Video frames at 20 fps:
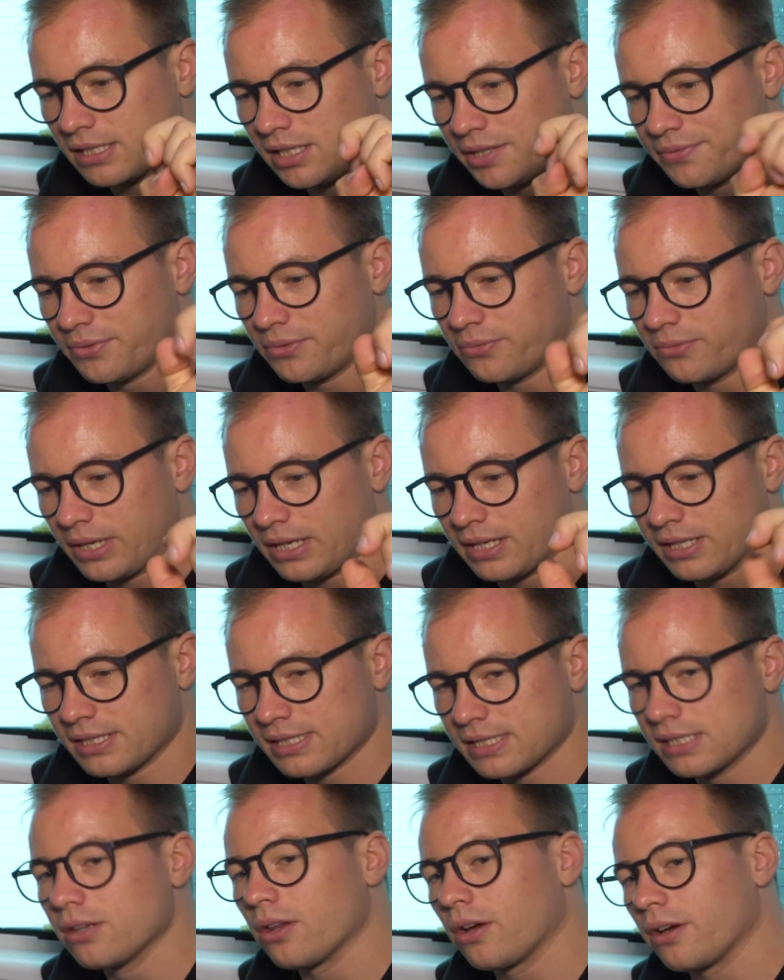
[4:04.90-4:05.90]
even when
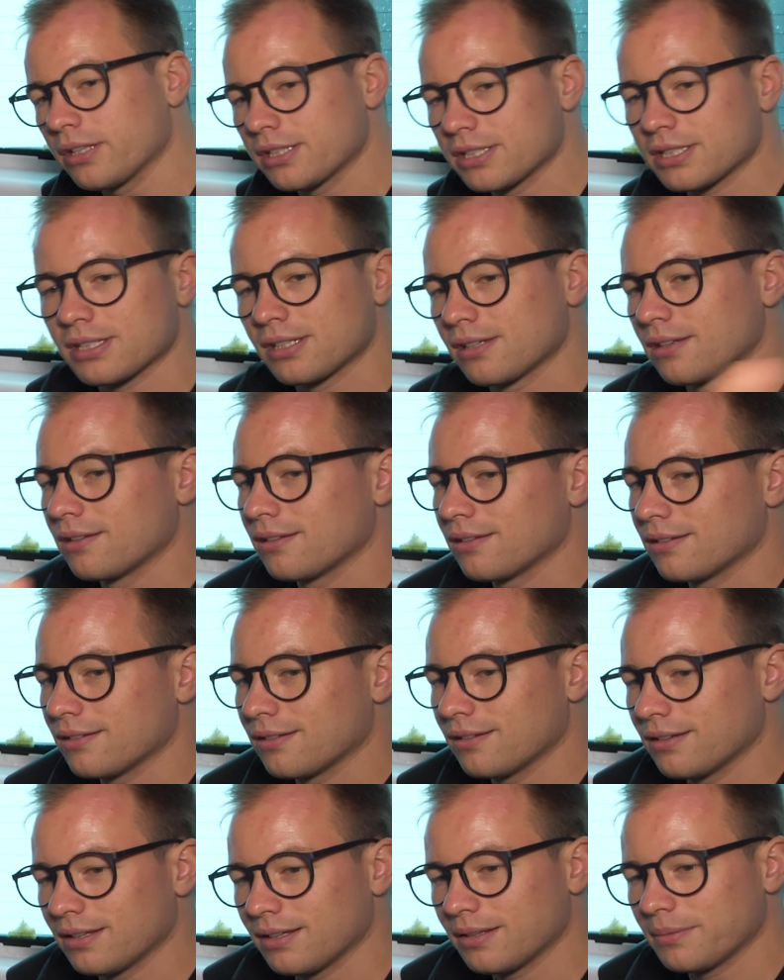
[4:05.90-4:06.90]
it's not
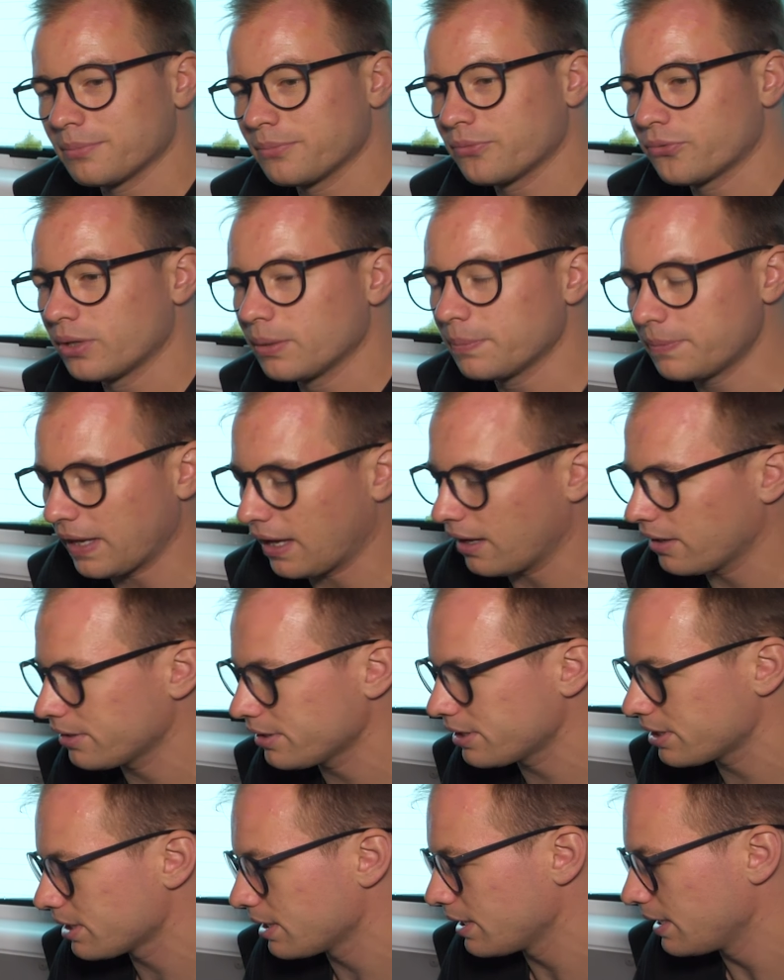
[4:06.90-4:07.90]
flipped
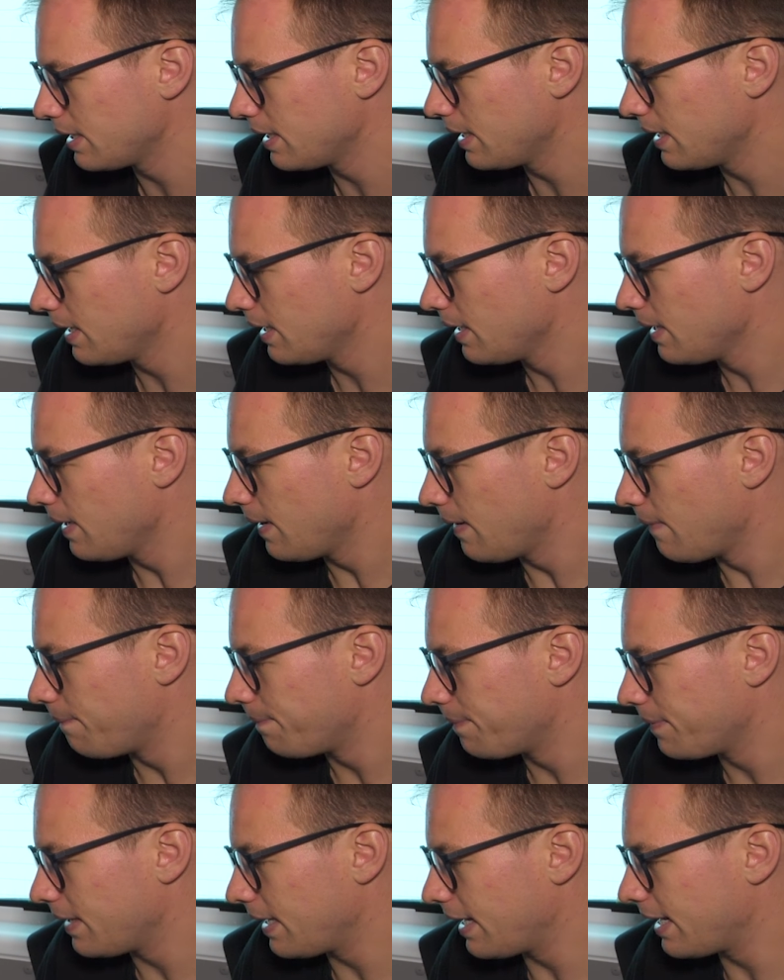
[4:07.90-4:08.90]
out.
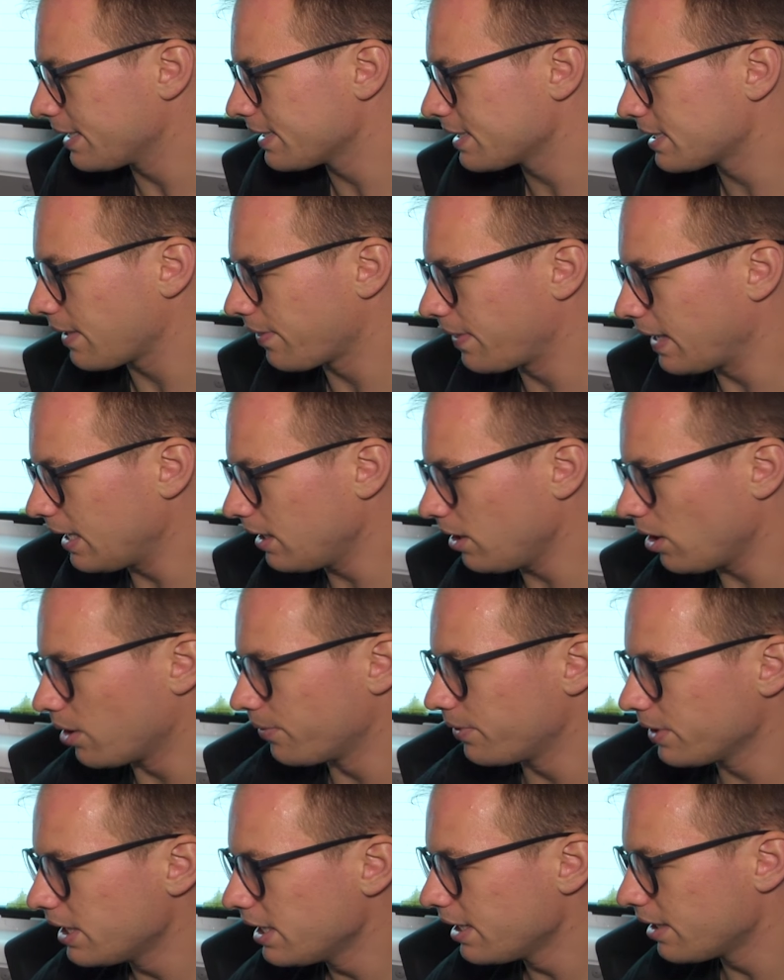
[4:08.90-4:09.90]
And then
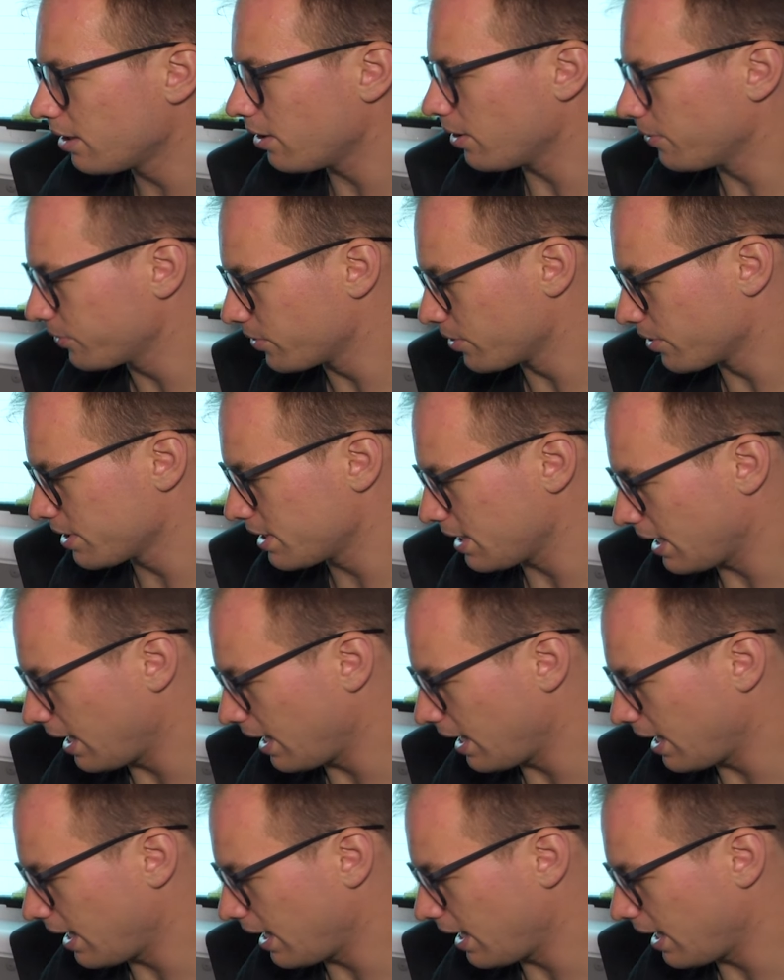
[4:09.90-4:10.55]
over here of course